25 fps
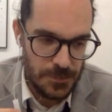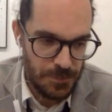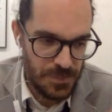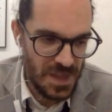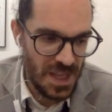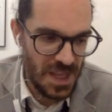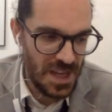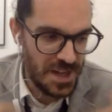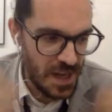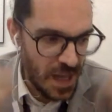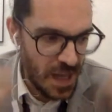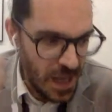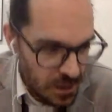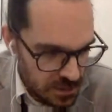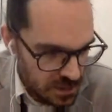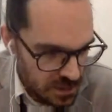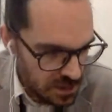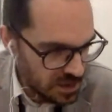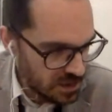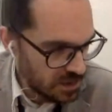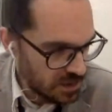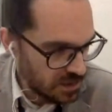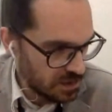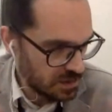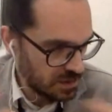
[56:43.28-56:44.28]

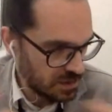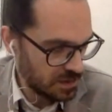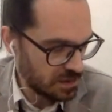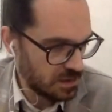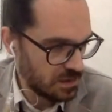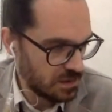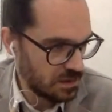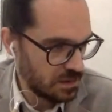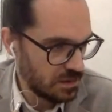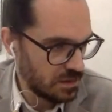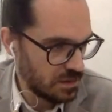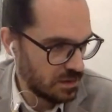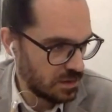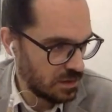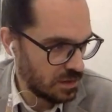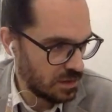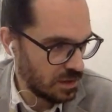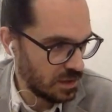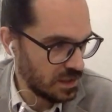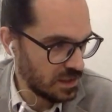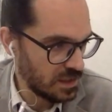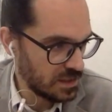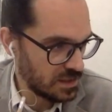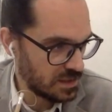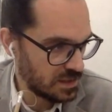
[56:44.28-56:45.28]
announces
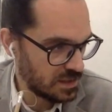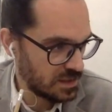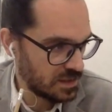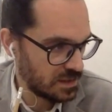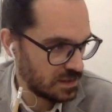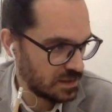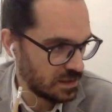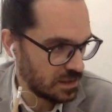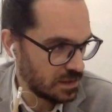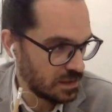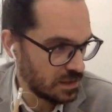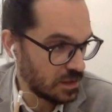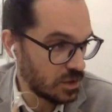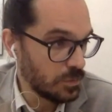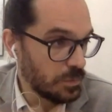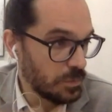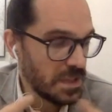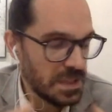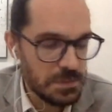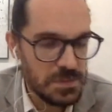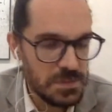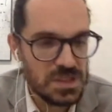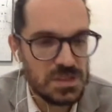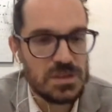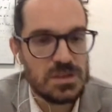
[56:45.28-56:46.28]
its
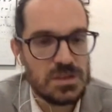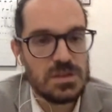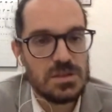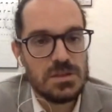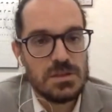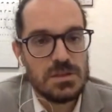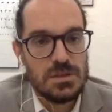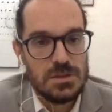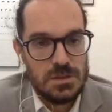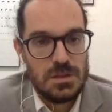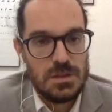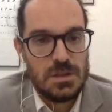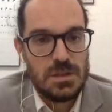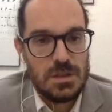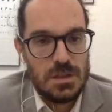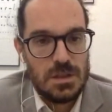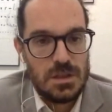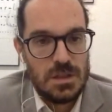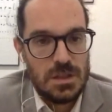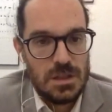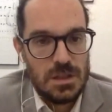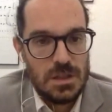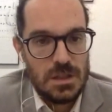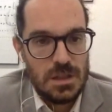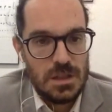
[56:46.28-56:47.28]
commitment to
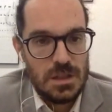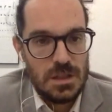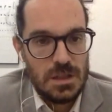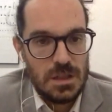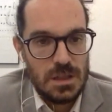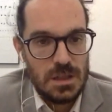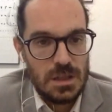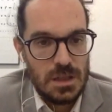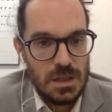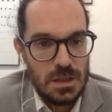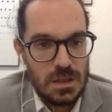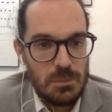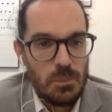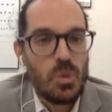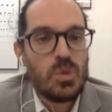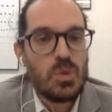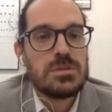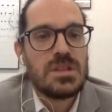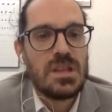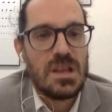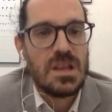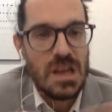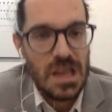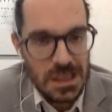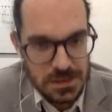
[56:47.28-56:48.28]
a
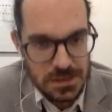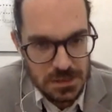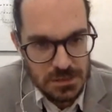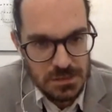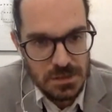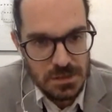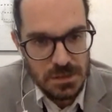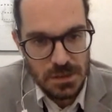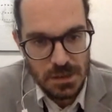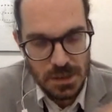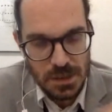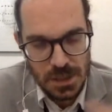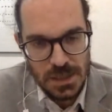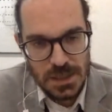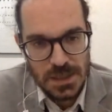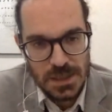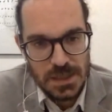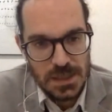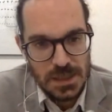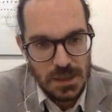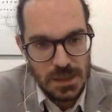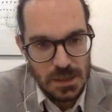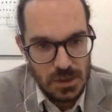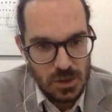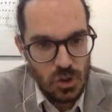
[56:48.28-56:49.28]
multilateral
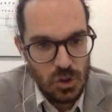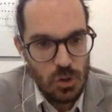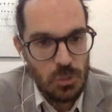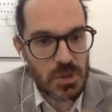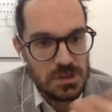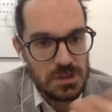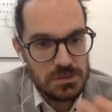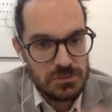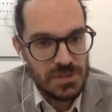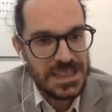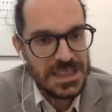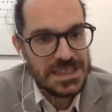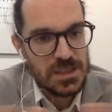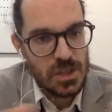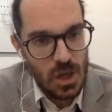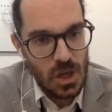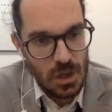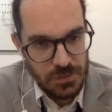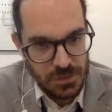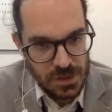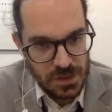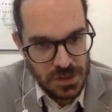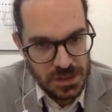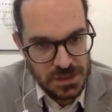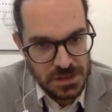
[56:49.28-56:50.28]
global trade
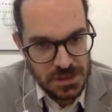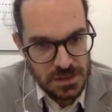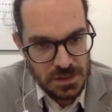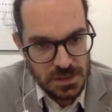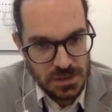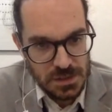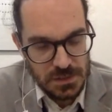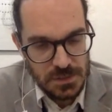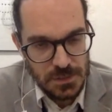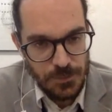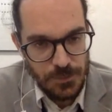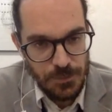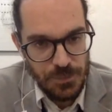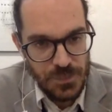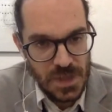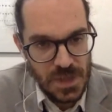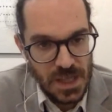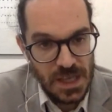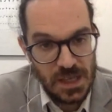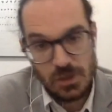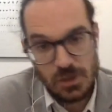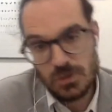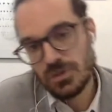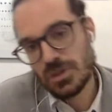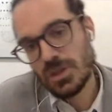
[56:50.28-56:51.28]
governance,
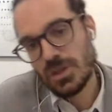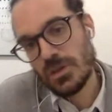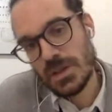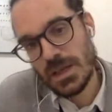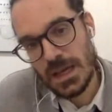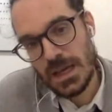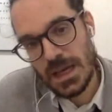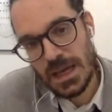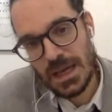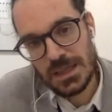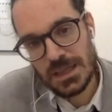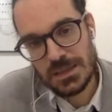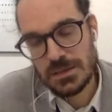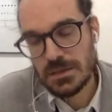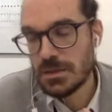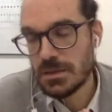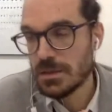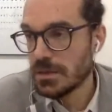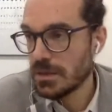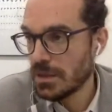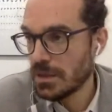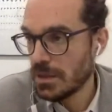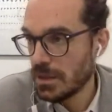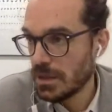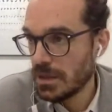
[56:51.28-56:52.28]
and on the other hand,
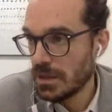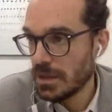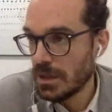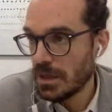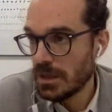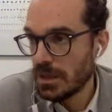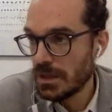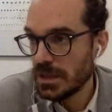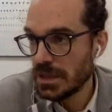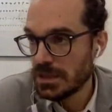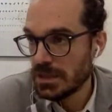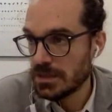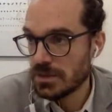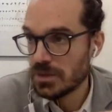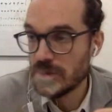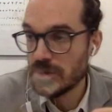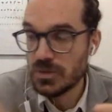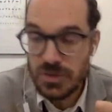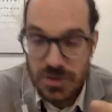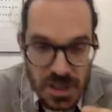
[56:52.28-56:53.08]
it